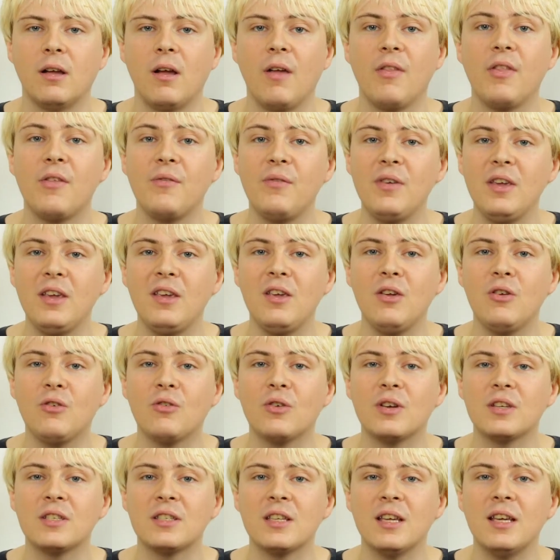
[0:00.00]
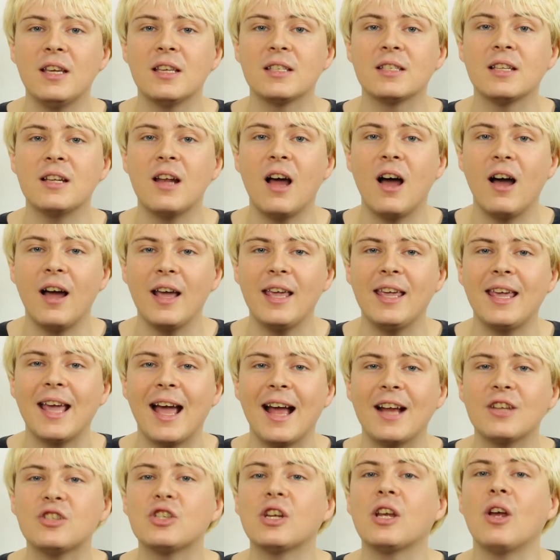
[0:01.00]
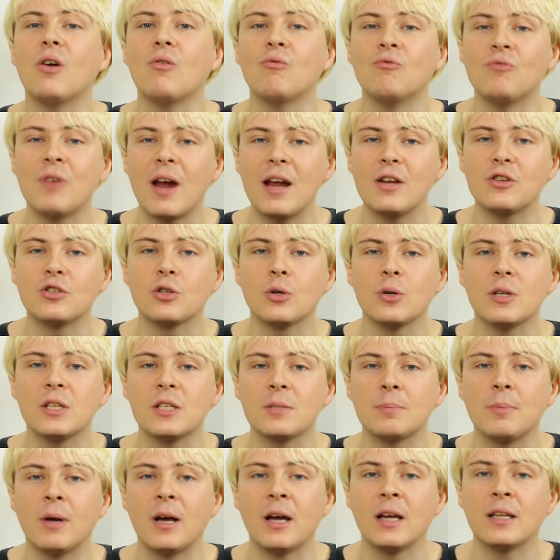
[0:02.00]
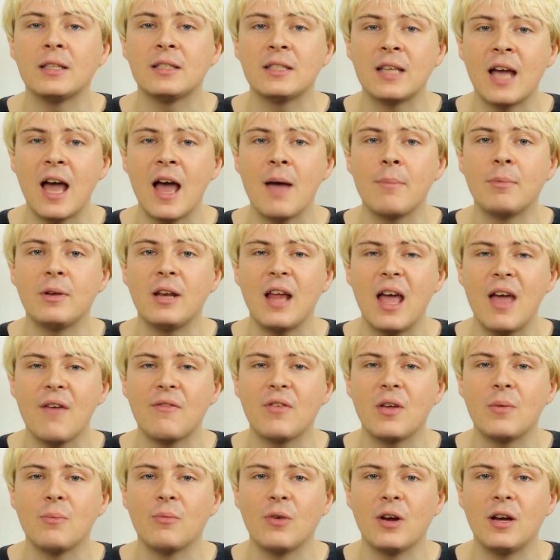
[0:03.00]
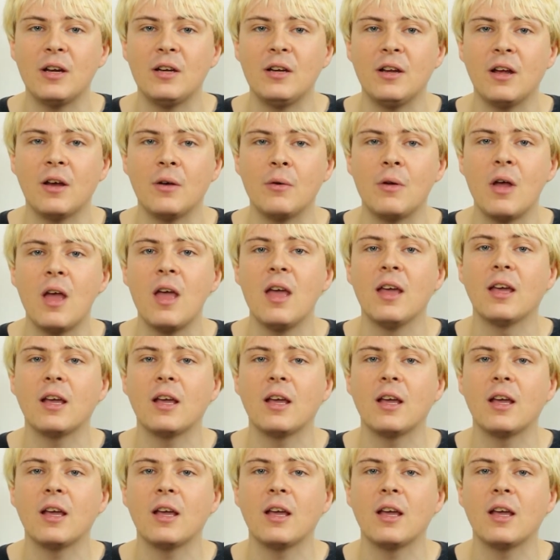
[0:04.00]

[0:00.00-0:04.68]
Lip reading: The VQ Christie is an eye-catching, retro-inspired DAB and FM radio. It